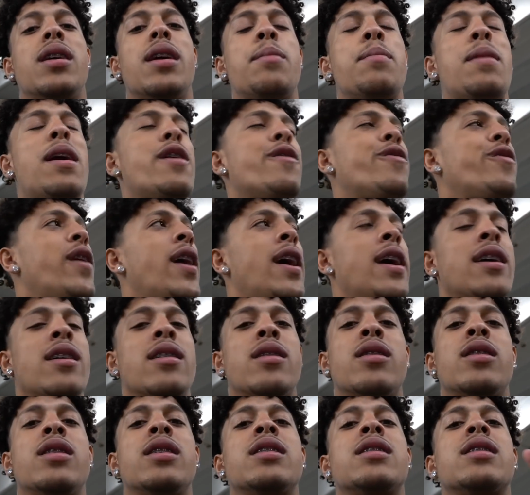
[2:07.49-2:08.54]
matter of fact,
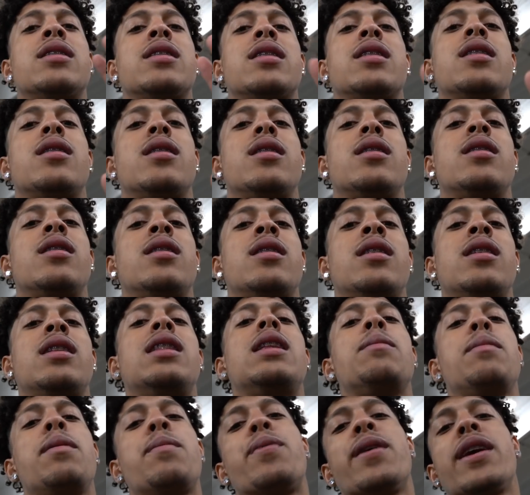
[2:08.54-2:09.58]

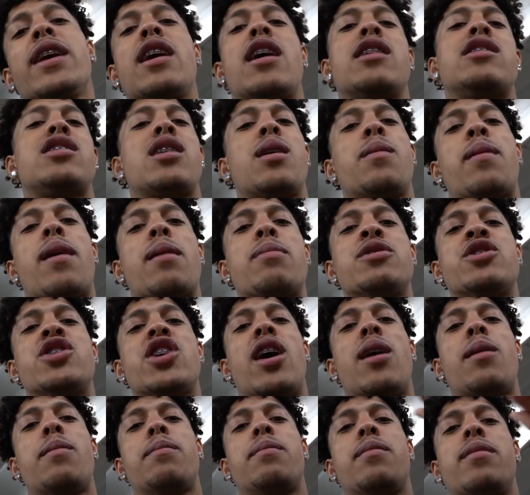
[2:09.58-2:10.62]
let me bring y'all to the
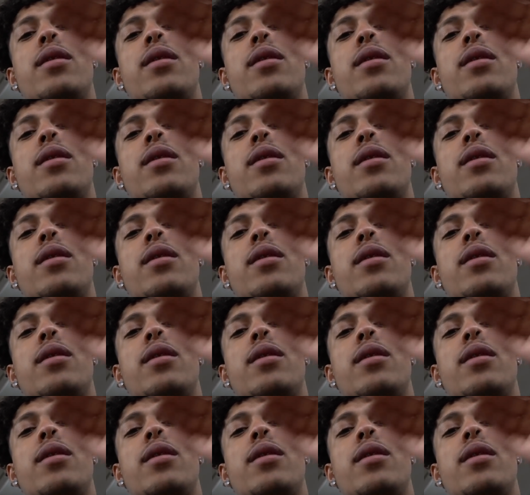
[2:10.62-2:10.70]
barbershop.